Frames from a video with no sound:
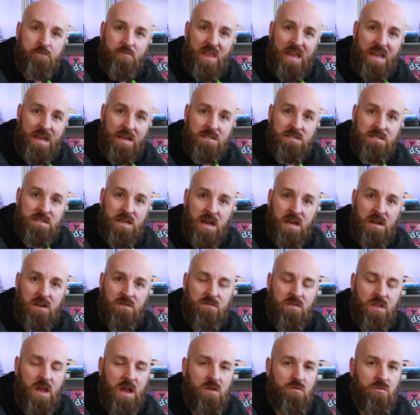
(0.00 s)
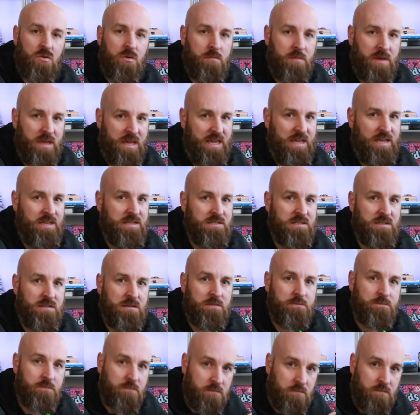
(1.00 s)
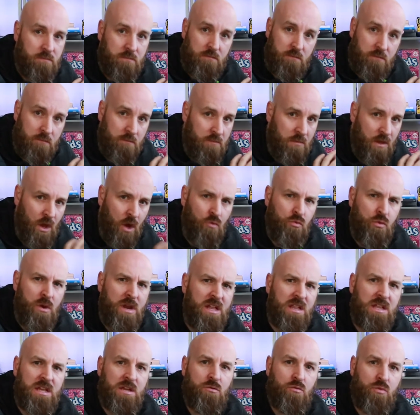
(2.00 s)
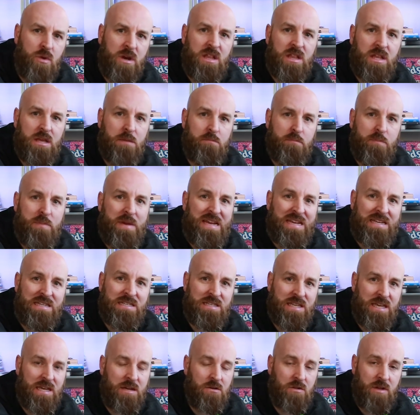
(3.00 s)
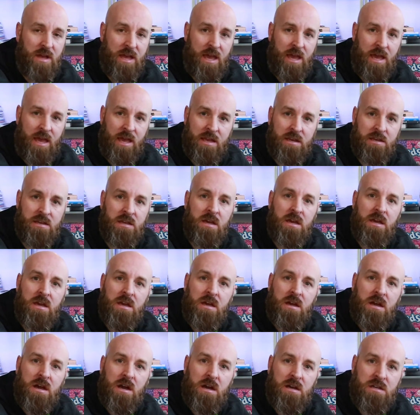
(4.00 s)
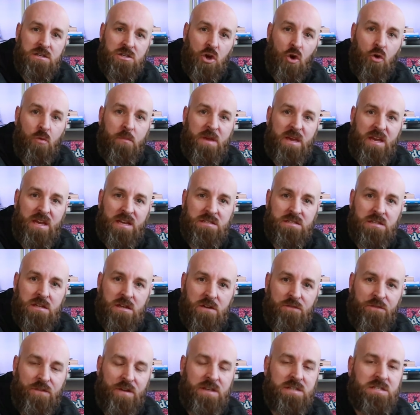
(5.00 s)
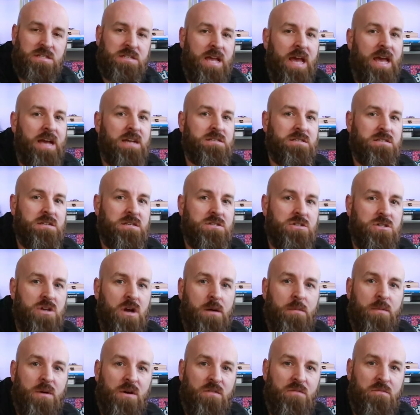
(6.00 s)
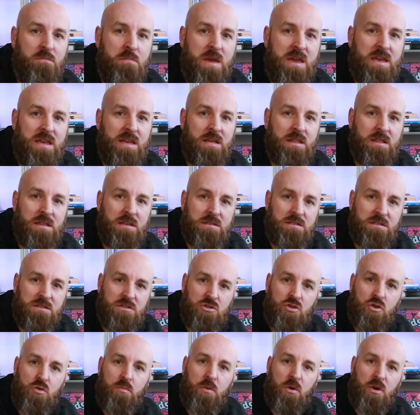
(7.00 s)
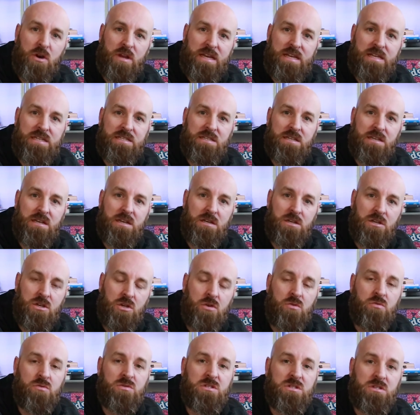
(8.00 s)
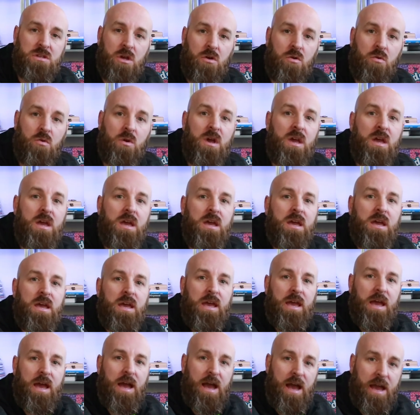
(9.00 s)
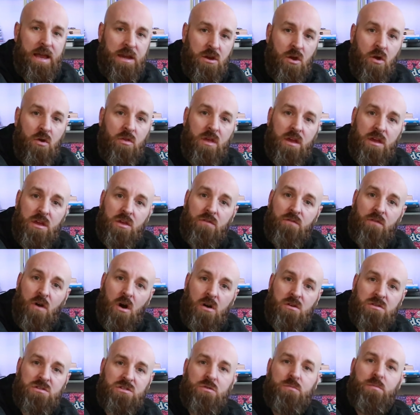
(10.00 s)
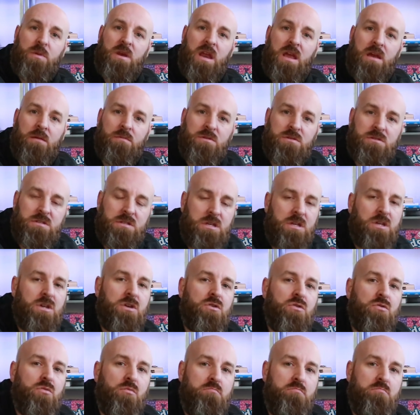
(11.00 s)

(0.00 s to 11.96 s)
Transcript: inside of Lightroom is a really, really big deal. And Adobe has done a fantastic job of making this super easy to do. So I know that you've also been able to